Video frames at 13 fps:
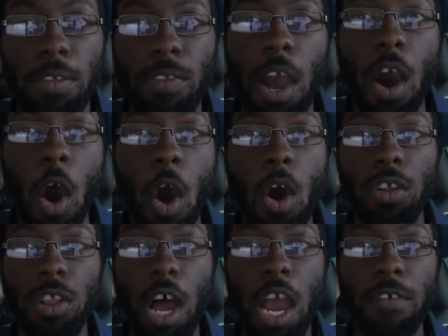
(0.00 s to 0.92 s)
Now,
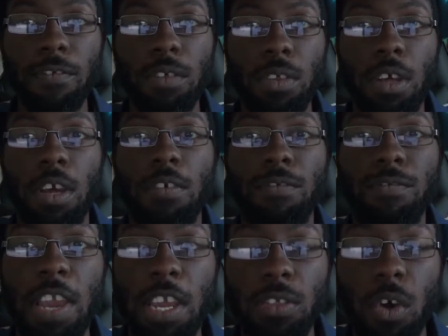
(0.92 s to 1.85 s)
Hololive
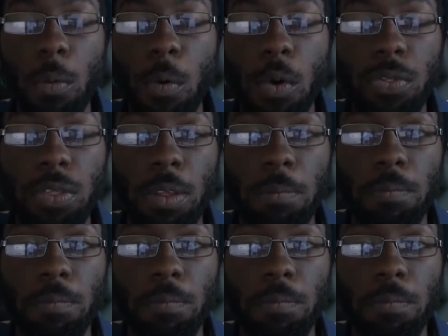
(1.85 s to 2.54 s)
VTubers,